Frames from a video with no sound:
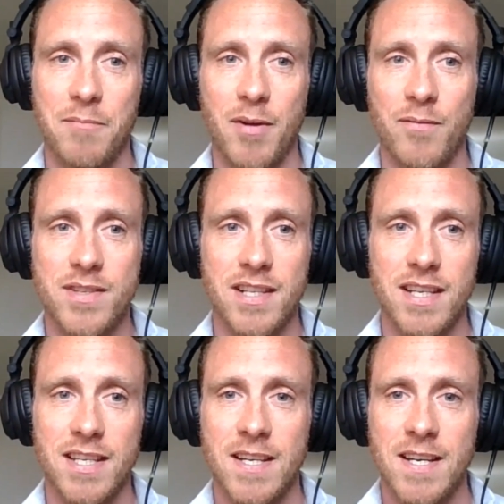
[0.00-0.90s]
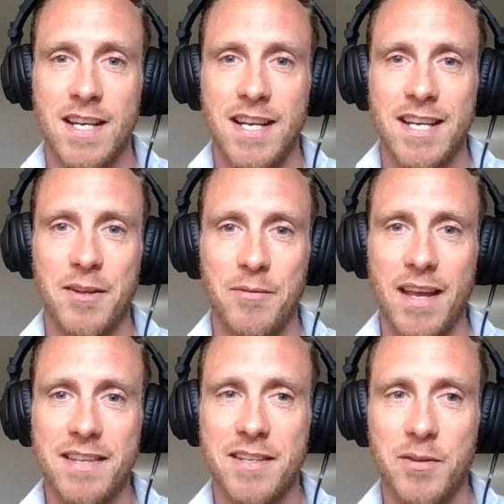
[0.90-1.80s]
Obviously,
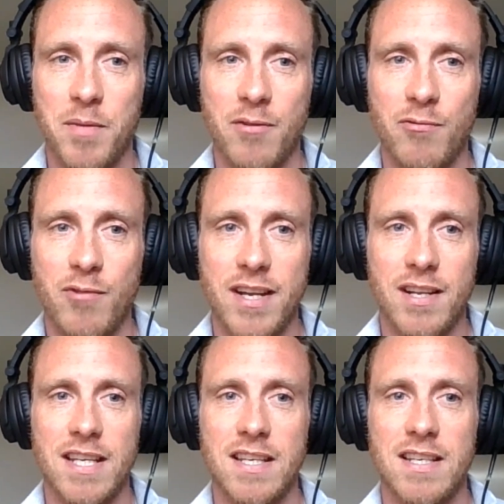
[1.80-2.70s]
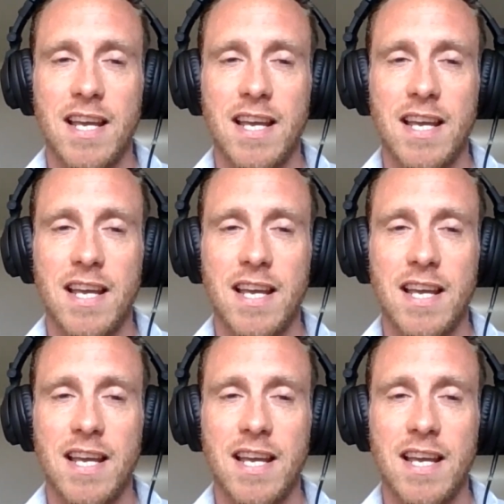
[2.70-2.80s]
that's going to be